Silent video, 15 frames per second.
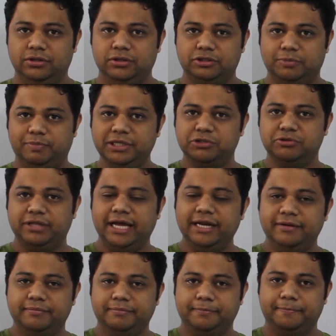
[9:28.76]
So please do
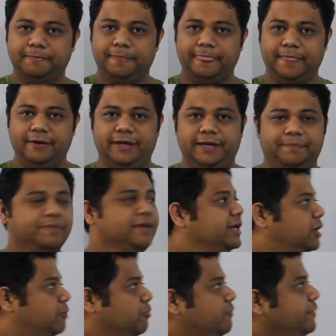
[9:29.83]
that. Okay.
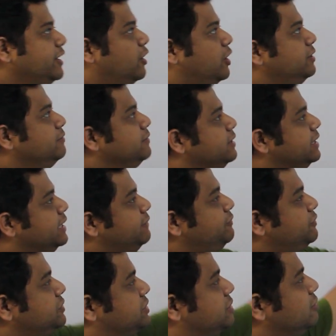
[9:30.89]
Now moving on, if
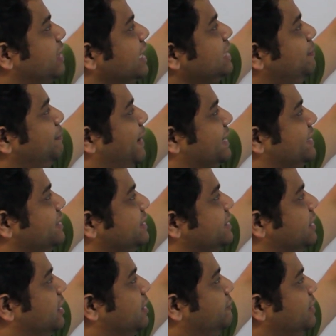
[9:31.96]
you look at the pattern,
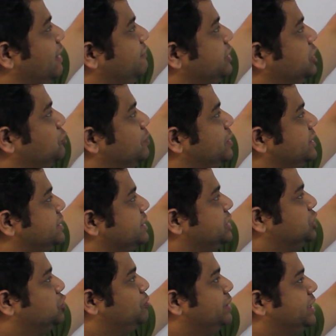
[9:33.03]
we have a numerator,
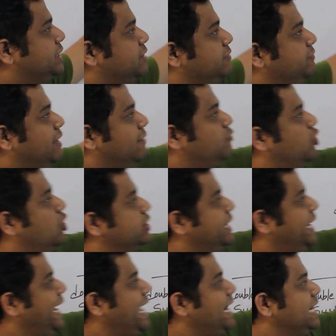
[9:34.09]
denominator, we have
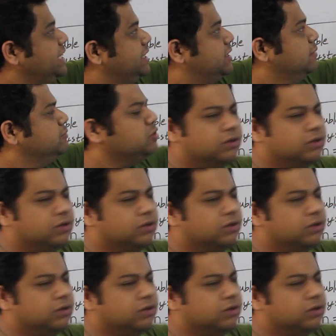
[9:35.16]
got nth term.